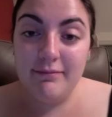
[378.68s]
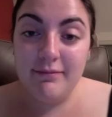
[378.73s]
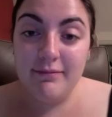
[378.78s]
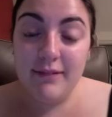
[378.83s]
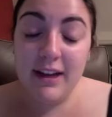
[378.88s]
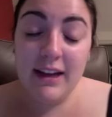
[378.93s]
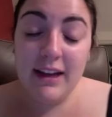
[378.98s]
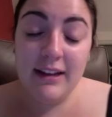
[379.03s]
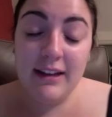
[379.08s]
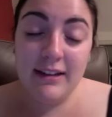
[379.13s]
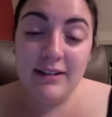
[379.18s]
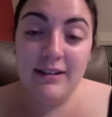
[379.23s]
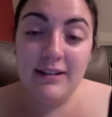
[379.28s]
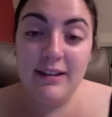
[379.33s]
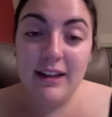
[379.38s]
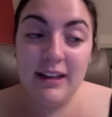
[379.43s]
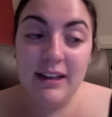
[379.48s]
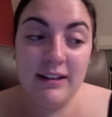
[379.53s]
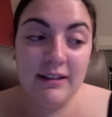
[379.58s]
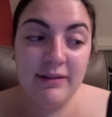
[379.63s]
it's
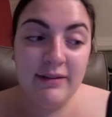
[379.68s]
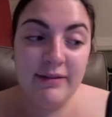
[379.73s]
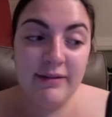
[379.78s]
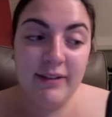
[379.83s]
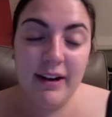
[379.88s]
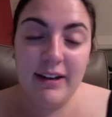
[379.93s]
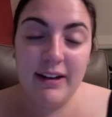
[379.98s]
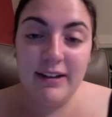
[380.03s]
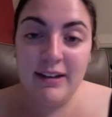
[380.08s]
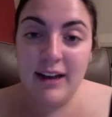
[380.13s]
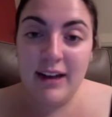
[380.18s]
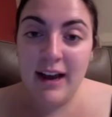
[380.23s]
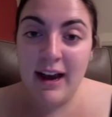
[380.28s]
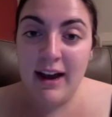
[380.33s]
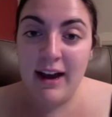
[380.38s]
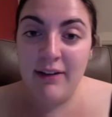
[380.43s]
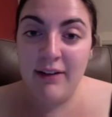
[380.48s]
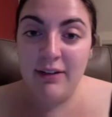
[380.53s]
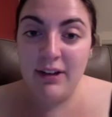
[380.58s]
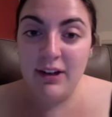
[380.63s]
fun to
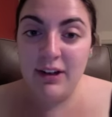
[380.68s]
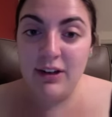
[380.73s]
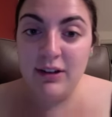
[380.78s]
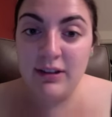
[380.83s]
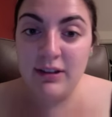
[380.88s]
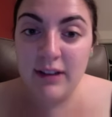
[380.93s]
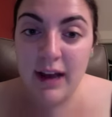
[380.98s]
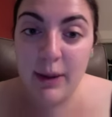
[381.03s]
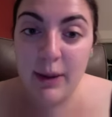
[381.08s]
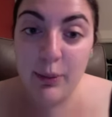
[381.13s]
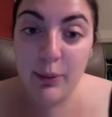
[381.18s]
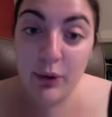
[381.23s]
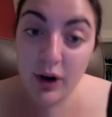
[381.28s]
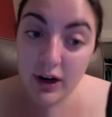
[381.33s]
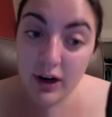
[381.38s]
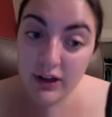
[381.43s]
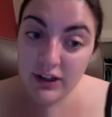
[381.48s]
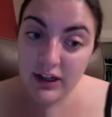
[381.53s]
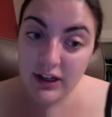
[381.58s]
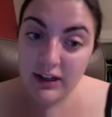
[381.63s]
have a little side
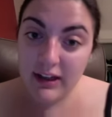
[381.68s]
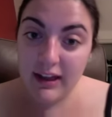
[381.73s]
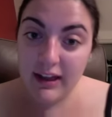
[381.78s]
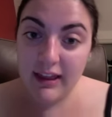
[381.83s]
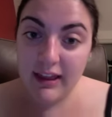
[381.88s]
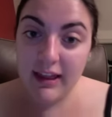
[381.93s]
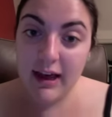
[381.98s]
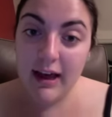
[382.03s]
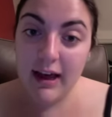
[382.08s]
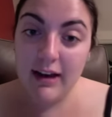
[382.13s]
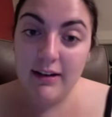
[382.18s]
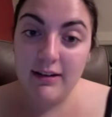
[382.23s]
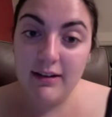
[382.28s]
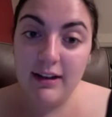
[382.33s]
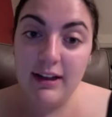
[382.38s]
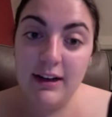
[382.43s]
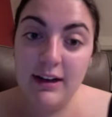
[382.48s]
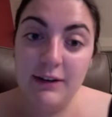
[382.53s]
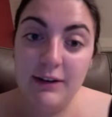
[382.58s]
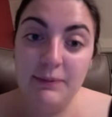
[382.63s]
project like that,
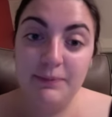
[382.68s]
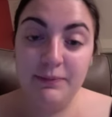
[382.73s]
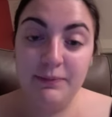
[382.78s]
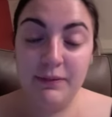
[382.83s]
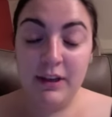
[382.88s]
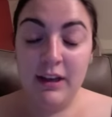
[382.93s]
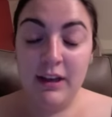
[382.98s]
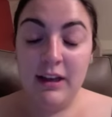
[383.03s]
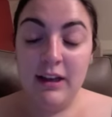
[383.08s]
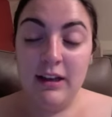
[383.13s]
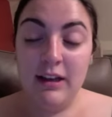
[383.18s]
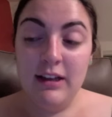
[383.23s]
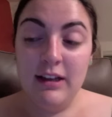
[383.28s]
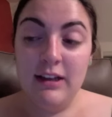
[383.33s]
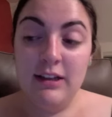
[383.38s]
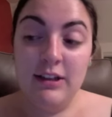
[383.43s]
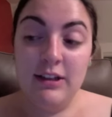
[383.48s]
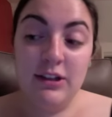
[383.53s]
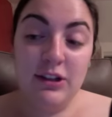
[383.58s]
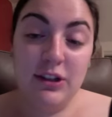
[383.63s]

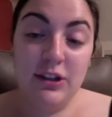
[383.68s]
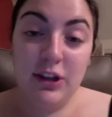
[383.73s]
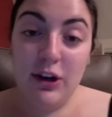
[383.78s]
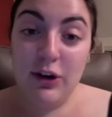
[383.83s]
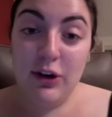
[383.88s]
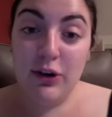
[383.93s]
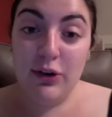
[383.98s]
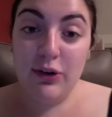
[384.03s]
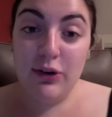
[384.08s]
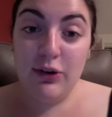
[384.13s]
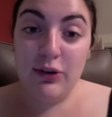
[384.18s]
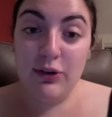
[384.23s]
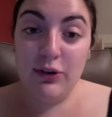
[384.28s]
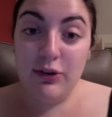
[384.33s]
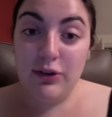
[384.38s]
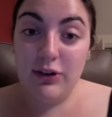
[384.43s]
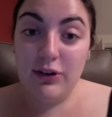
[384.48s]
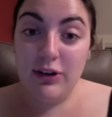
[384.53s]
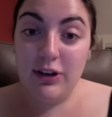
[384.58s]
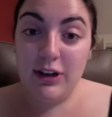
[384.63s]
So
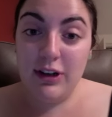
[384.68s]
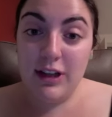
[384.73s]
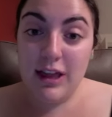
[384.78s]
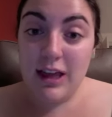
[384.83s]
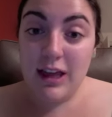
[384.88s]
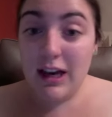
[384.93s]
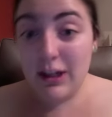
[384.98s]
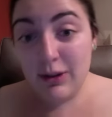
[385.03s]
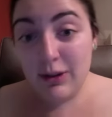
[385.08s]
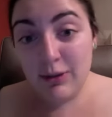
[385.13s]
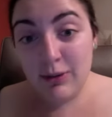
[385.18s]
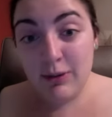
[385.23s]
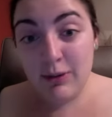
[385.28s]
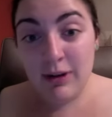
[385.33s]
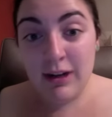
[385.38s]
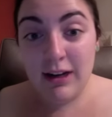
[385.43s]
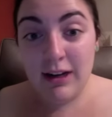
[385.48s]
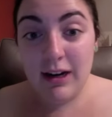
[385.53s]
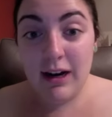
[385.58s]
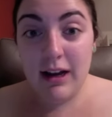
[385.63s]
that's
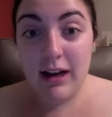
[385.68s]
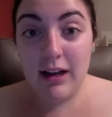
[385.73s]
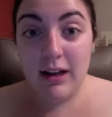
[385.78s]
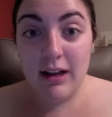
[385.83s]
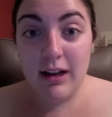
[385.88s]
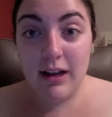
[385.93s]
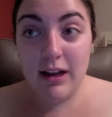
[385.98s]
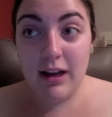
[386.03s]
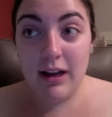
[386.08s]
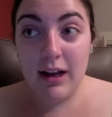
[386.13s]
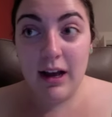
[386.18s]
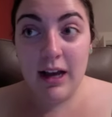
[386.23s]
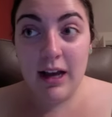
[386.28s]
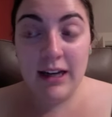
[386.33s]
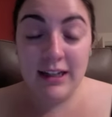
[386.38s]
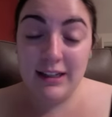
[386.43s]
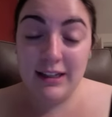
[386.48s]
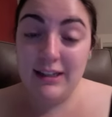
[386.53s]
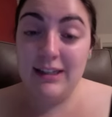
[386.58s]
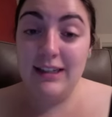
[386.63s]
what I
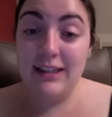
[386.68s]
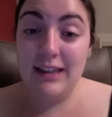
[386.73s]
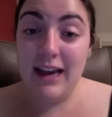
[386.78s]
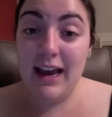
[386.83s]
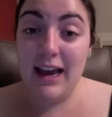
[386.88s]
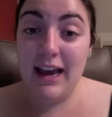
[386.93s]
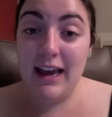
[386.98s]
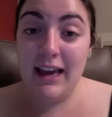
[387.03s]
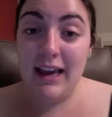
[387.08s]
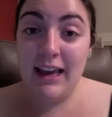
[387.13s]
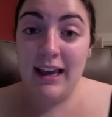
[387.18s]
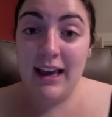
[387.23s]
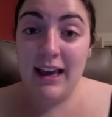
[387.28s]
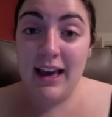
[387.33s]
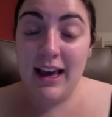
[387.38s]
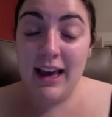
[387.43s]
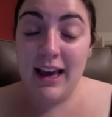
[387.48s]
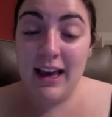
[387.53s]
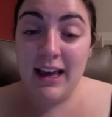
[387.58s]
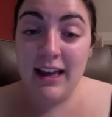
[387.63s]
did today,
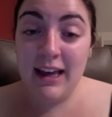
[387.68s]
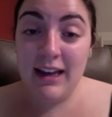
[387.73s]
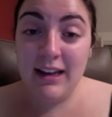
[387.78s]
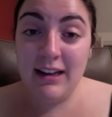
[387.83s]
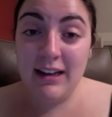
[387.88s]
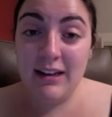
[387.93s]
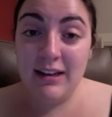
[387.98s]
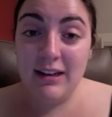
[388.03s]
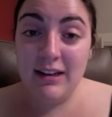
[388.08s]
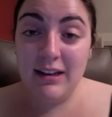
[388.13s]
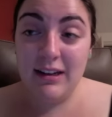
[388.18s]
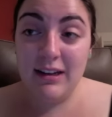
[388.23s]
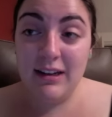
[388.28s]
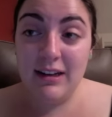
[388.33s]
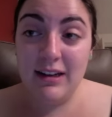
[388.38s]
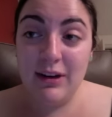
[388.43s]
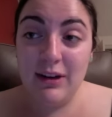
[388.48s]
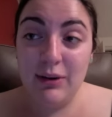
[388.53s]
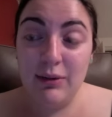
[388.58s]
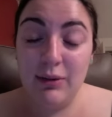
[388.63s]
and
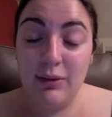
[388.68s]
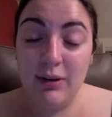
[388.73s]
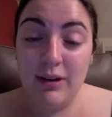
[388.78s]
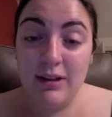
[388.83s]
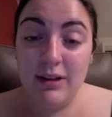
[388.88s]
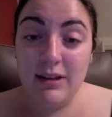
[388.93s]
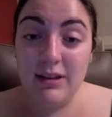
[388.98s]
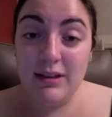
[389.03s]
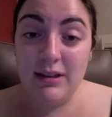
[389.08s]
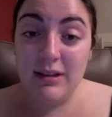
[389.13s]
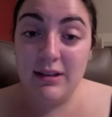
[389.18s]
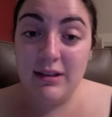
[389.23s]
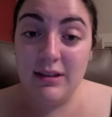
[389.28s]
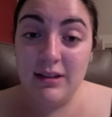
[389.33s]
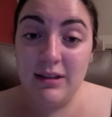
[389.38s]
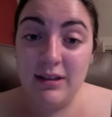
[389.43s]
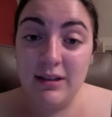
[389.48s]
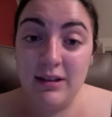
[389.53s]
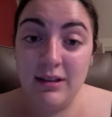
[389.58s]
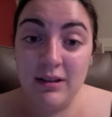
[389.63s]
it
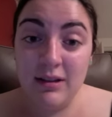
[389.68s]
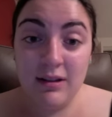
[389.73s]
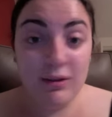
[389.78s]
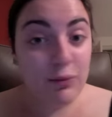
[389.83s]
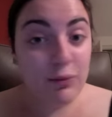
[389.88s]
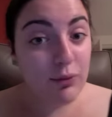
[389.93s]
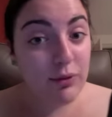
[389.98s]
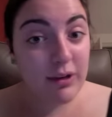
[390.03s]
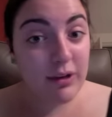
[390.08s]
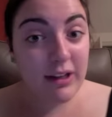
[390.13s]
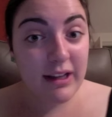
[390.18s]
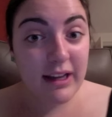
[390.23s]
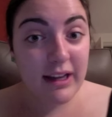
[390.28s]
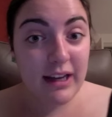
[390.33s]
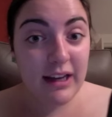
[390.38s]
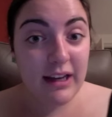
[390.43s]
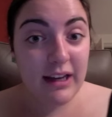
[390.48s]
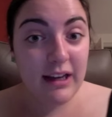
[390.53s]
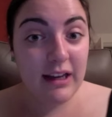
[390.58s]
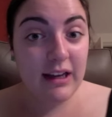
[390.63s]
was
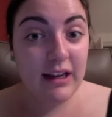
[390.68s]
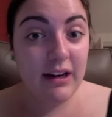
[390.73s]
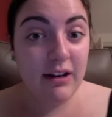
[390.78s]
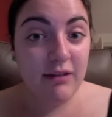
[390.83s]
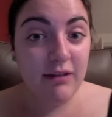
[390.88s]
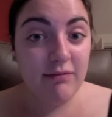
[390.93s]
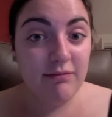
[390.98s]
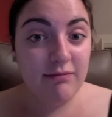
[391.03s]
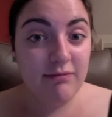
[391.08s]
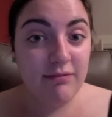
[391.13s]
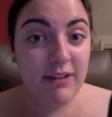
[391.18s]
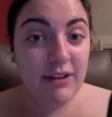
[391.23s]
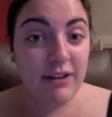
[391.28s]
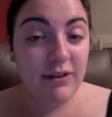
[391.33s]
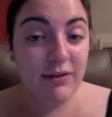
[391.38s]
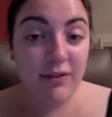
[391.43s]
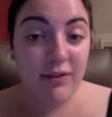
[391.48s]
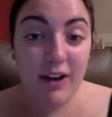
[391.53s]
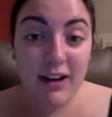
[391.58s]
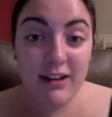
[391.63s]
really, it's
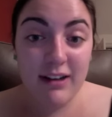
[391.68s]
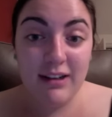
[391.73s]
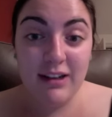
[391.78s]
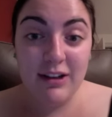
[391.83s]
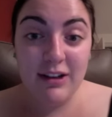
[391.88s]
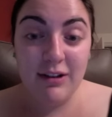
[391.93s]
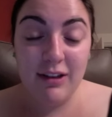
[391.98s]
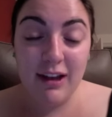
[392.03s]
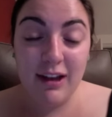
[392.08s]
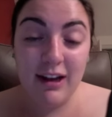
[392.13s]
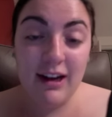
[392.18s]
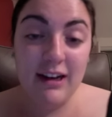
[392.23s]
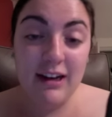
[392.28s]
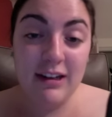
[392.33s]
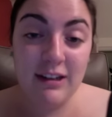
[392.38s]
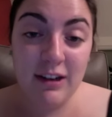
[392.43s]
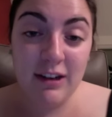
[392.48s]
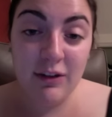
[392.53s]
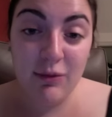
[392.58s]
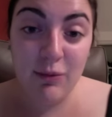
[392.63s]
fun to do that kind of
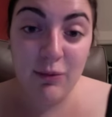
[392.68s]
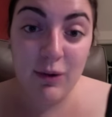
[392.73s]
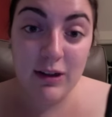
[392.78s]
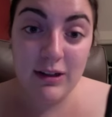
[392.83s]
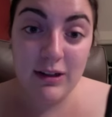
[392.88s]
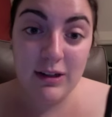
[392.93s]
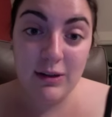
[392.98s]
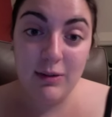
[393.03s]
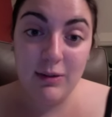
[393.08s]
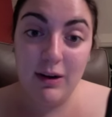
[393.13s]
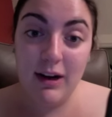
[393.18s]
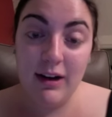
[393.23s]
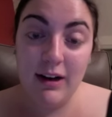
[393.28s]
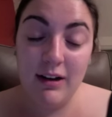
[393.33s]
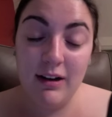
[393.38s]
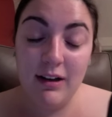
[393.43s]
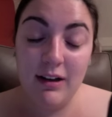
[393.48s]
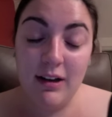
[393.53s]
stuff once in a while,